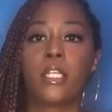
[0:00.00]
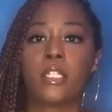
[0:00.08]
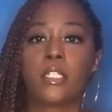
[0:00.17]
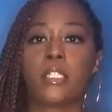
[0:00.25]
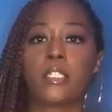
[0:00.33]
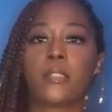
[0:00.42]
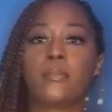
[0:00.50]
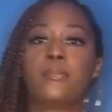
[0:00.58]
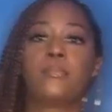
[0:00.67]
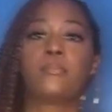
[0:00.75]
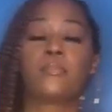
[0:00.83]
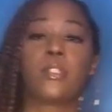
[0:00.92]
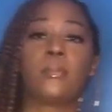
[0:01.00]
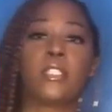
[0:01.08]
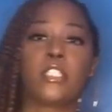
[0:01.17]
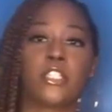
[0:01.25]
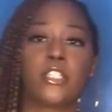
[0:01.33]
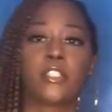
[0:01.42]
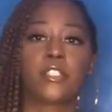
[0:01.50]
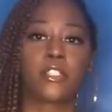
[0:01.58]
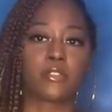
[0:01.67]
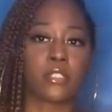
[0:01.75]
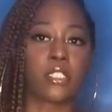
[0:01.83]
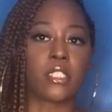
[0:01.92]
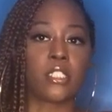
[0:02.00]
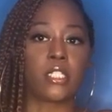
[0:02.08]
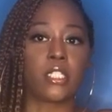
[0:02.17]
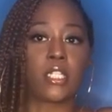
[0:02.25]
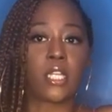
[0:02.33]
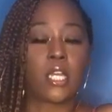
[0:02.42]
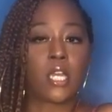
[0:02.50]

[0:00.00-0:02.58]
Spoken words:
good. The material is really good.